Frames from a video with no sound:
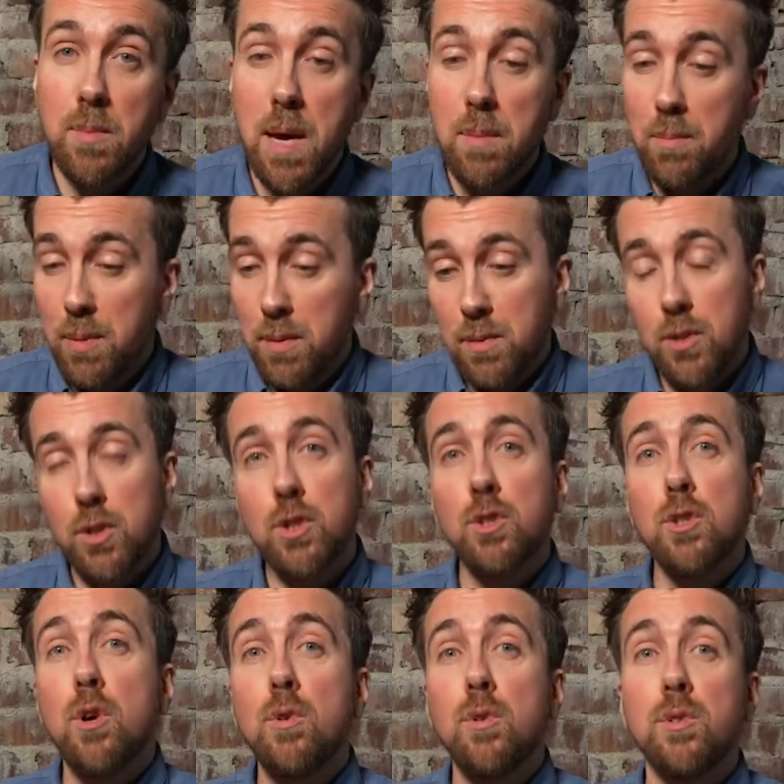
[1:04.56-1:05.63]
map,
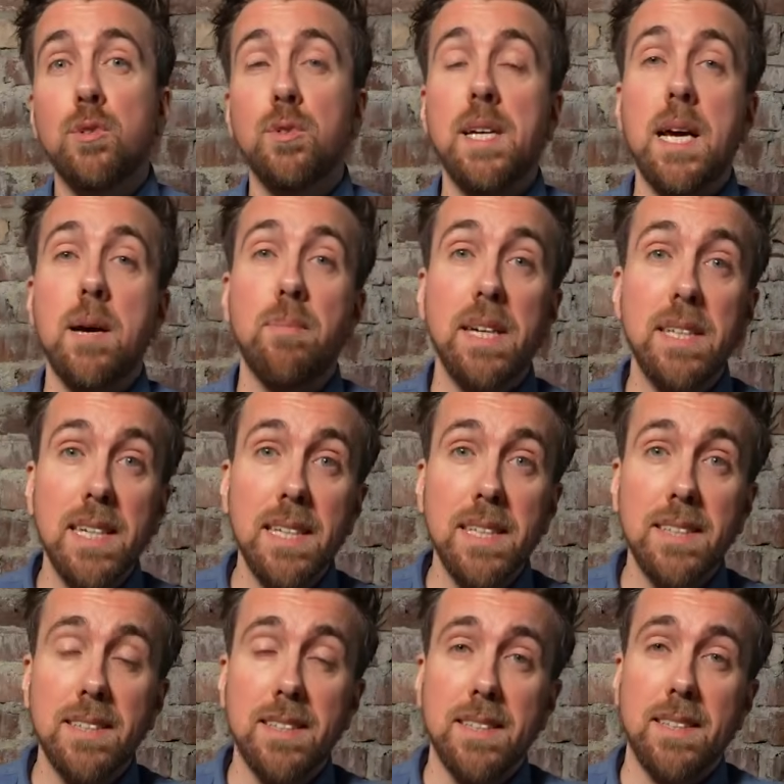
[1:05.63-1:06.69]
just go to the
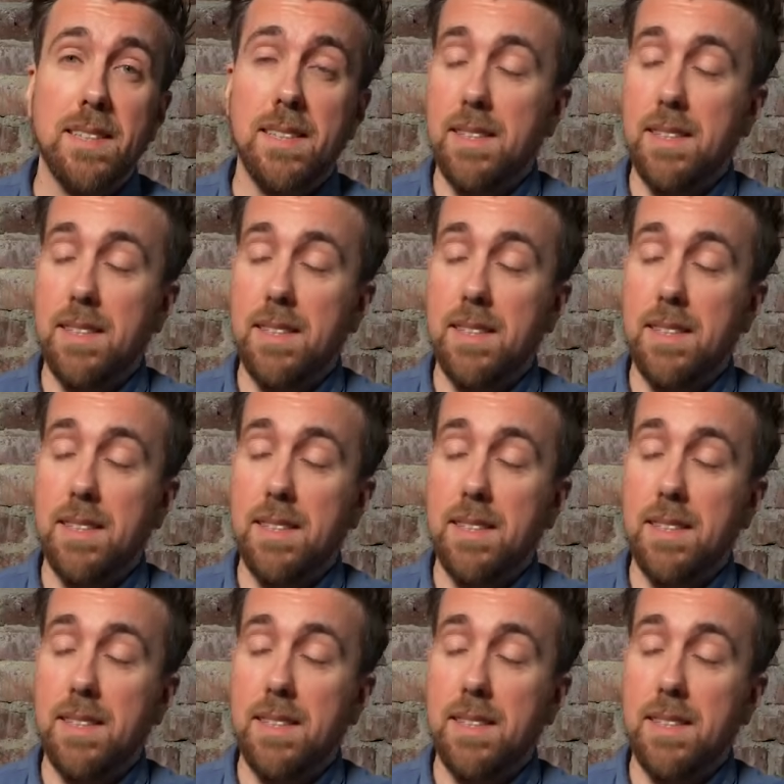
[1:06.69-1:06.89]
appendix,